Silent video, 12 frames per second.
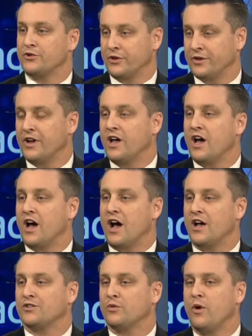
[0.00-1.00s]
Sure.
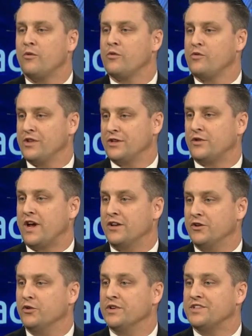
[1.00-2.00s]
So what we're really trying
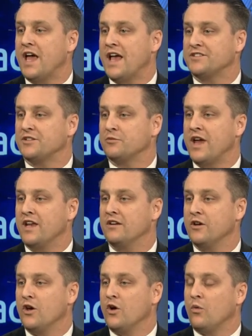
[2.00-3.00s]
to do is estimate,
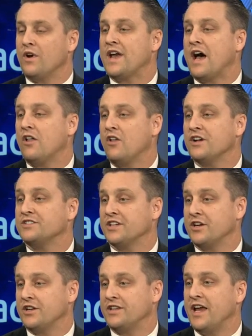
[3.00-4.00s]
one, how long is
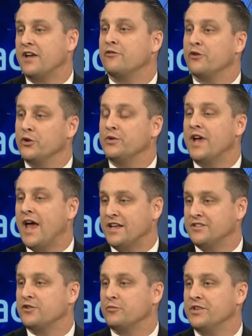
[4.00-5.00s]
it going to take for you to
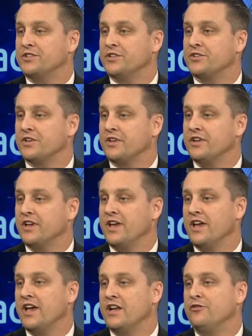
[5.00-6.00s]
exit the position?
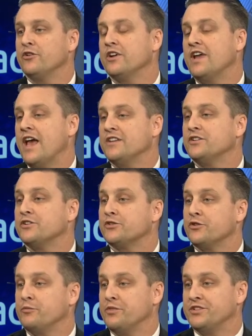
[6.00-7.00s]
And if you're going to exit a
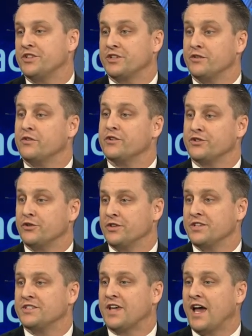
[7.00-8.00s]
certain position of a
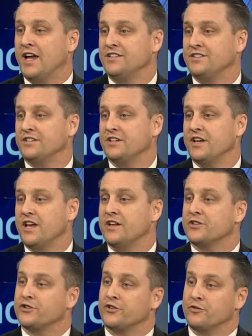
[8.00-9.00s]
certain size
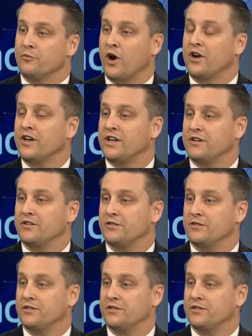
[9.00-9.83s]
in a certain market